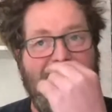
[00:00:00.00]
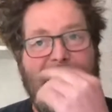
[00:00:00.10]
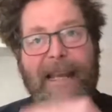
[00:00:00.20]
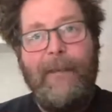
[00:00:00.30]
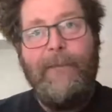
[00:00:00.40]

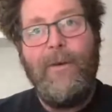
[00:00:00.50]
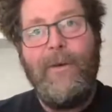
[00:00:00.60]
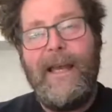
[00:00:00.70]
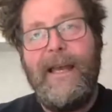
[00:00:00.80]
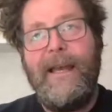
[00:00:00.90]
And if
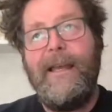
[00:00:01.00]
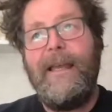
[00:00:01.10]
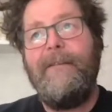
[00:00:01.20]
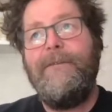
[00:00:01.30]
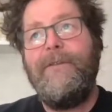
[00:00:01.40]
you
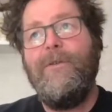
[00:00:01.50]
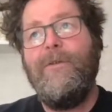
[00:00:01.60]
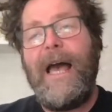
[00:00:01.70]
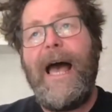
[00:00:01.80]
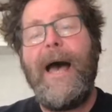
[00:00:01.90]
if
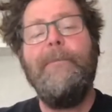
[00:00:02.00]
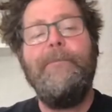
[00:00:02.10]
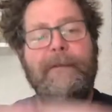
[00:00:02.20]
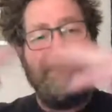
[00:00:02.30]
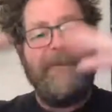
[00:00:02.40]
you
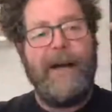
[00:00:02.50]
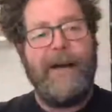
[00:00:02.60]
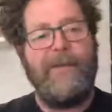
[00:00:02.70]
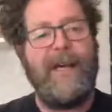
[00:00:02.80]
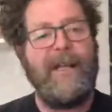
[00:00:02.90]

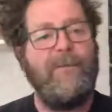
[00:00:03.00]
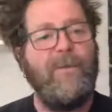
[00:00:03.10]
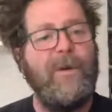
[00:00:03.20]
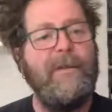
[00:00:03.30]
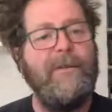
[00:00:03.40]
amplify that
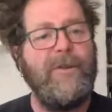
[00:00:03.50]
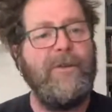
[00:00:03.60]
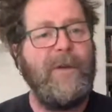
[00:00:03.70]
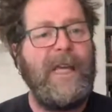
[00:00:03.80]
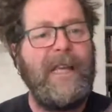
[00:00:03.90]

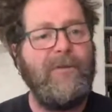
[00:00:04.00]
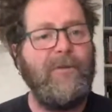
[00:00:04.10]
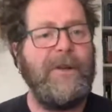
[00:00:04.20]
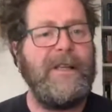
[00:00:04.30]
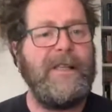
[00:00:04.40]
worldview into
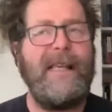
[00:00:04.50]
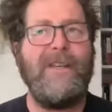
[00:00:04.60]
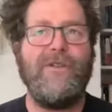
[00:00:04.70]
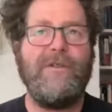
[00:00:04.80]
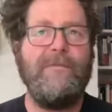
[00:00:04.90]

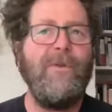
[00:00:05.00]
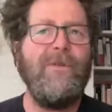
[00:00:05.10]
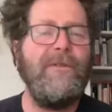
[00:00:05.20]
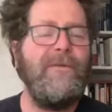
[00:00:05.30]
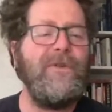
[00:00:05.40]
organizations,
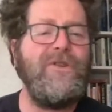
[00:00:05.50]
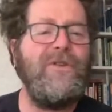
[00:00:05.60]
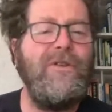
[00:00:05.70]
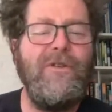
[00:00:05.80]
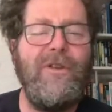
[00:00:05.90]
most of us
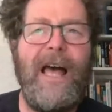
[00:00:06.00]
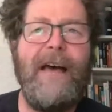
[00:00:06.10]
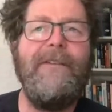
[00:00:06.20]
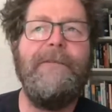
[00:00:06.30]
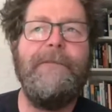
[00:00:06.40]

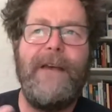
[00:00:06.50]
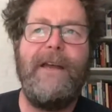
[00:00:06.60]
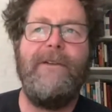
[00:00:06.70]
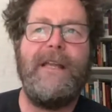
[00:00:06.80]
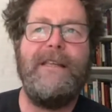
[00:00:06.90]
have a
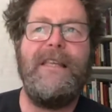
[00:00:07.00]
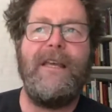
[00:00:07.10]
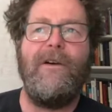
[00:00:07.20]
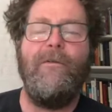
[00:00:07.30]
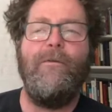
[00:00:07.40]
fair
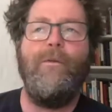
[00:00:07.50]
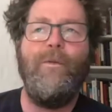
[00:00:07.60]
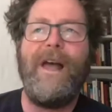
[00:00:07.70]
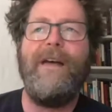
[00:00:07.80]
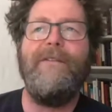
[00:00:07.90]
idea of
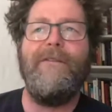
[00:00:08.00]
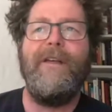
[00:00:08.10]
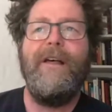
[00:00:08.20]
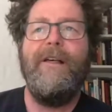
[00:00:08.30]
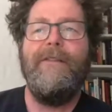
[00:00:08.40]
when
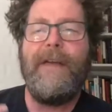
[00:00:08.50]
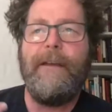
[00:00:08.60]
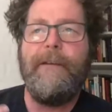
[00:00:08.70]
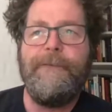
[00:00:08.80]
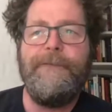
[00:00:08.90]

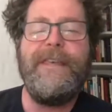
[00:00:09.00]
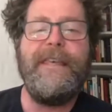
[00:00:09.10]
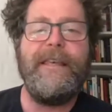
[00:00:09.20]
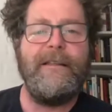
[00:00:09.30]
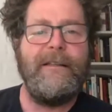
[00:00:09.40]
they
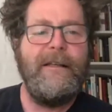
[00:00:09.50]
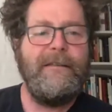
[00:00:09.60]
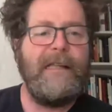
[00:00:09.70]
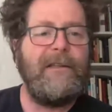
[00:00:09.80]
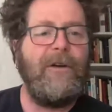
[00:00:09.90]
feel
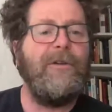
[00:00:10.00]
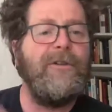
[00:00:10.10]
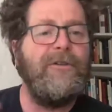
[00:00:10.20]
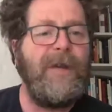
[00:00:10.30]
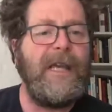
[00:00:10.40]
that they are
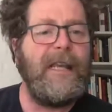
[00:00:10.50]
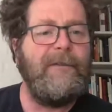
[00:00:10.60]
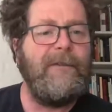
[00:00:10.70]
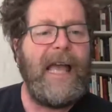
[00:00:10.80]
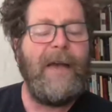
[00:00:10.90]

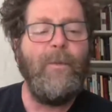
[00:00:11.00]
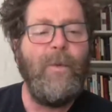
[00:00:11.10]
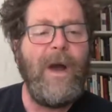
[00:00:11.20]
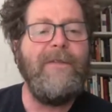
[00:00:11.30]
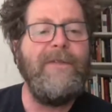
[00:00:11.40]
creative and
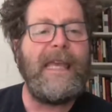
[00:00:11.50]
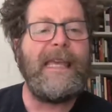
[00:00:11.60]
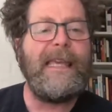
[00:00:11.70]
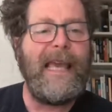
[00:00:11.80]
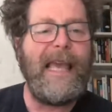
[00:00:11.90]
when they
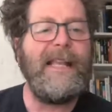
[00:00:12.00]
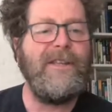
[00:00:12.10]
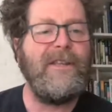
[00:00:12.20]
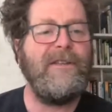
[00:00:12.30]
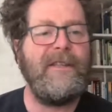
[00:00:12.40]

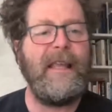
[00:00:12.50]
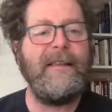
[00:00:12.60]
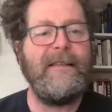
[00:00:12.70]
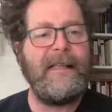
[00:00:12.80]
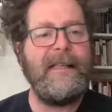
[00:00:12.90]
engage in
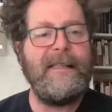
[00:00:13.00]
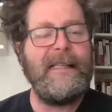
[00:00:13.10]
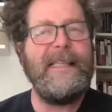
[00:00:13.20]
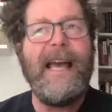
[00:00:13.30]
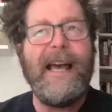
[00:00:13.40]
things and they say,
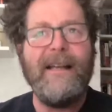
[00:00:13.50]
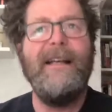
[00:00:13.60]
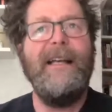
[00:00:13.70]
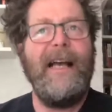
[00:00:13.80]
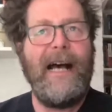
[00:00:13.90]
yeah,
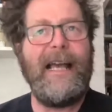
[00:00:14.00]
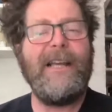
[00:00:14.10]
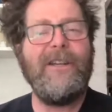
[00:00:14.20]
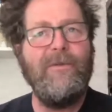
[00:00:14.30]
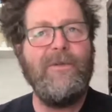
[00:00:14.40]
I
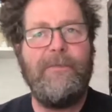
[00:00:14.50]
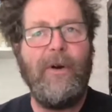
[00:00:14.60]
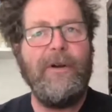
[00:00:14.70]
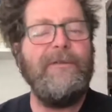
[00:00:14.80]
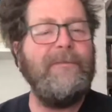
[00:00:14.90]
actually was
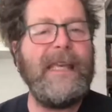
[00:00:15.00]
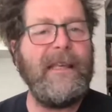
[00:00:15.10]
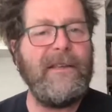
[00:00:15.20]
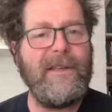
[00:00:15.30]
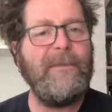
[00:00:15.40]
part of
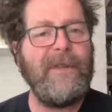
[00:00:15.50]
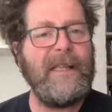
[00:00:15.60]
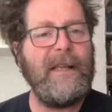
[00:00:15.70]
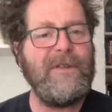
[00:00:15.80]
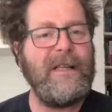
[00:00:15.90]
making something
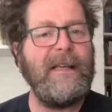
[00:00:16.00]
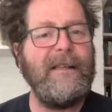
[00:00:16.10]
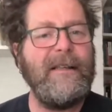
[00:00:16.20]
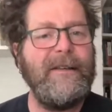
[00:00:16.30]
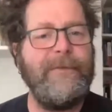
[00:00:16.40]
that was
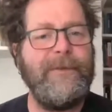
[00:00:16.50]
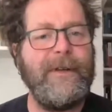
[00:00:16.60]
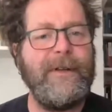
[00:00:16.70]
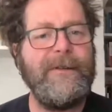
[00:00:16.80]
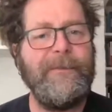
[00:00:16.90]
slightly
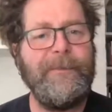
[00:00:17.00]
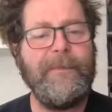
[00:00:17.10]
different.